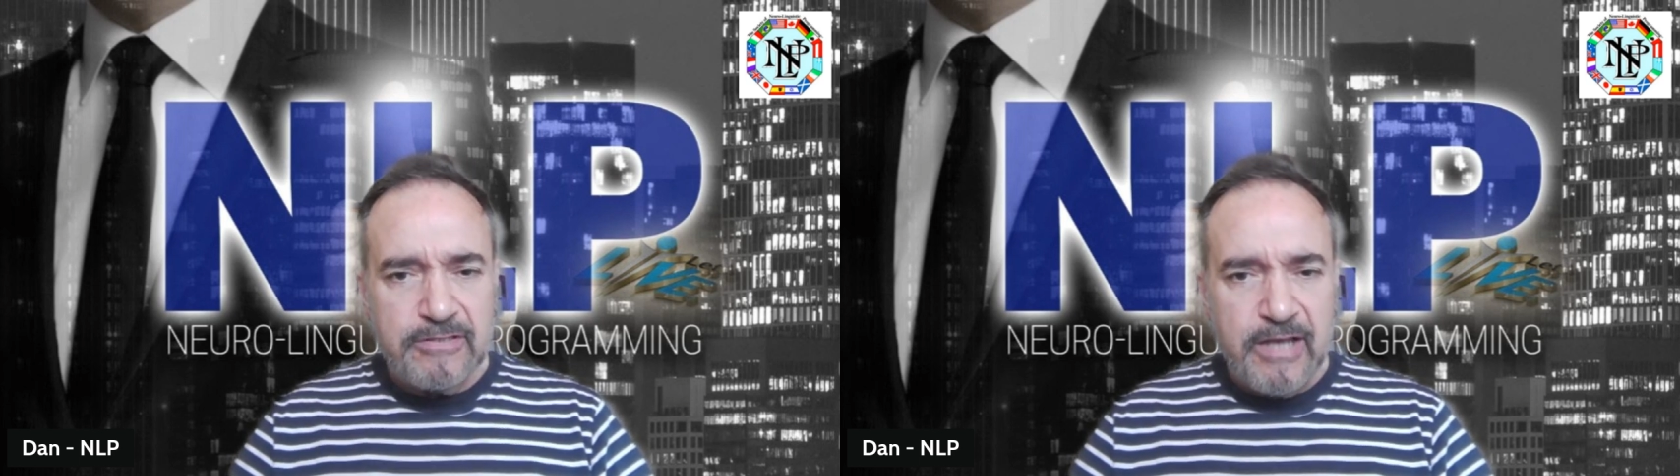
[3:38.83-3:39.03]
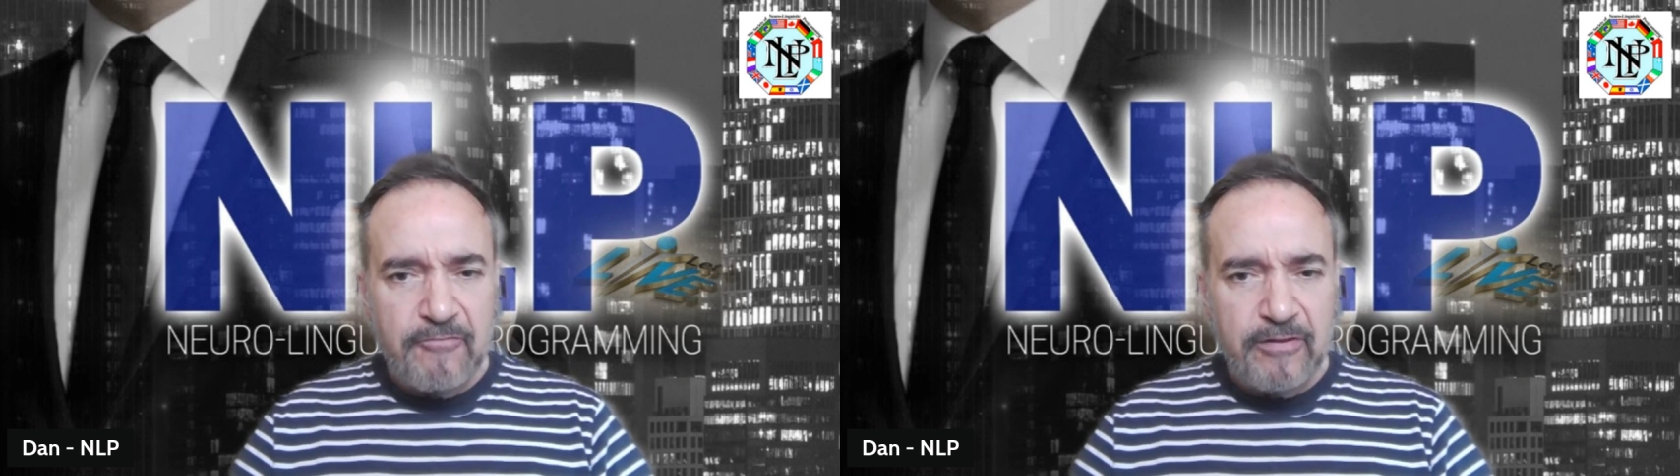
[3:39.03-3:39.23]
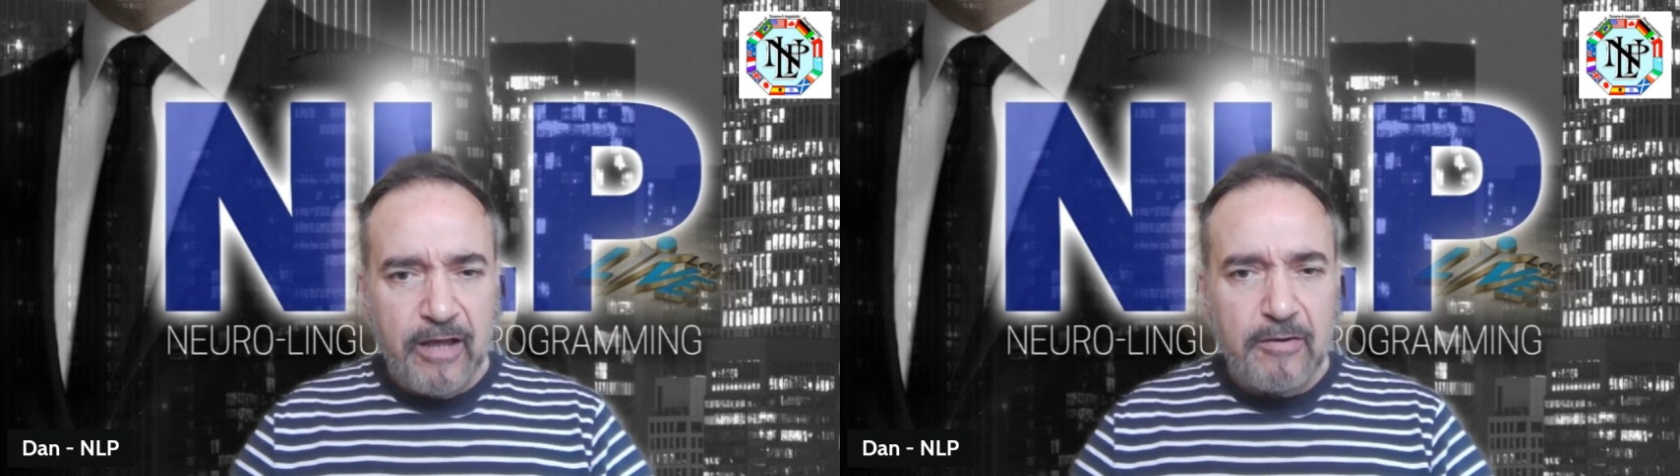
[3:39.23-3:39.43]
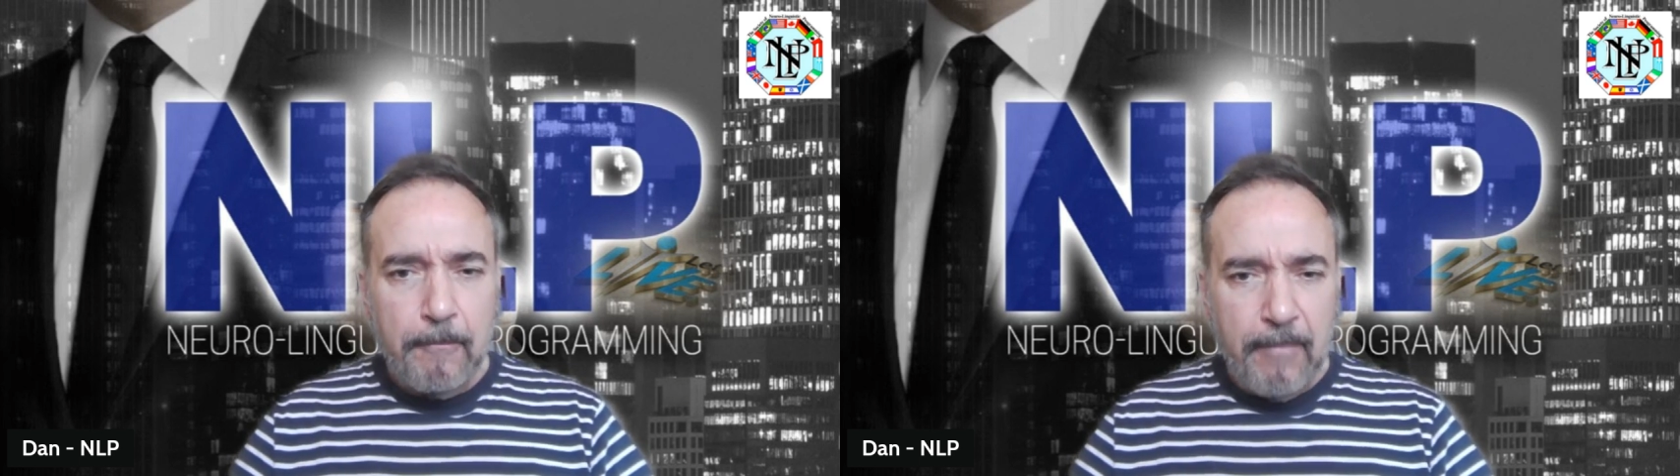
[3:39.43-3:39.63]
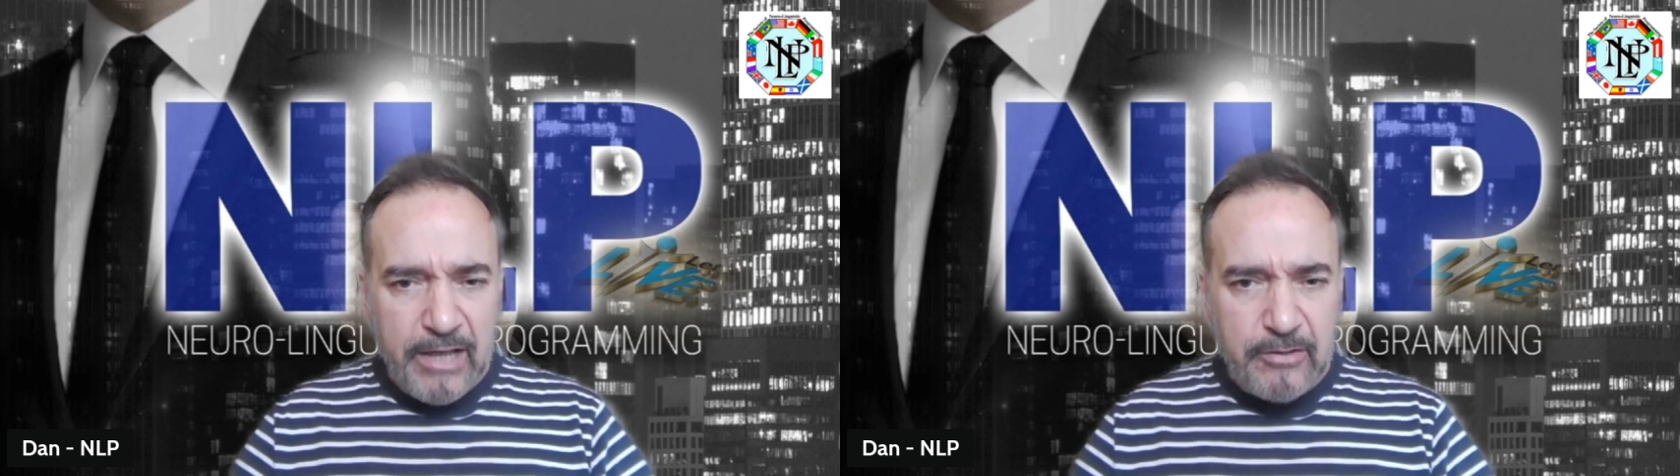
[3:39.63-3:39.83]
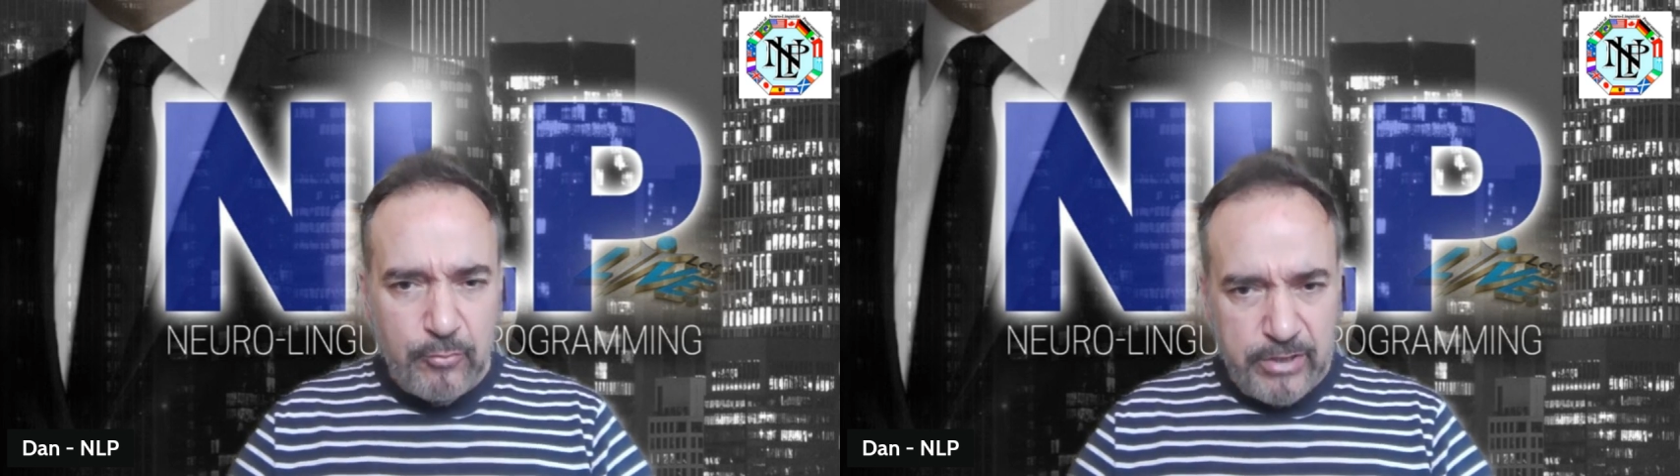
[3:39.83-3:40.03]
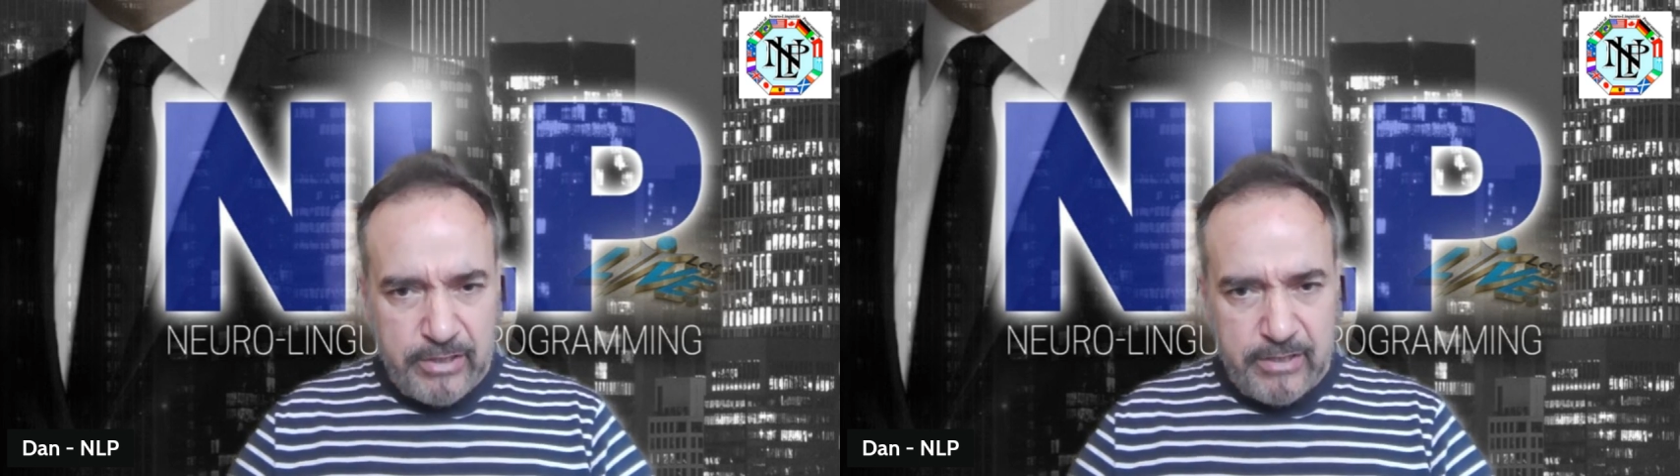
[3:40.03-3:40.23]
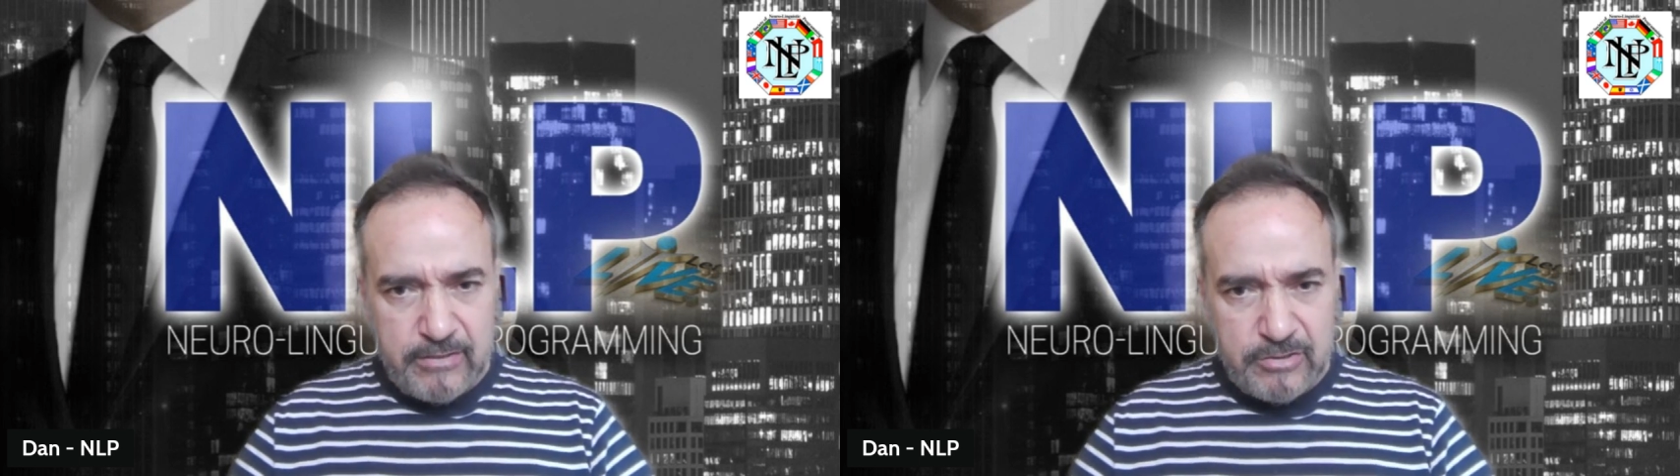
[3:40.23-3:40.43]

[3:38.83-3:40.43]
have a lot of mind reading.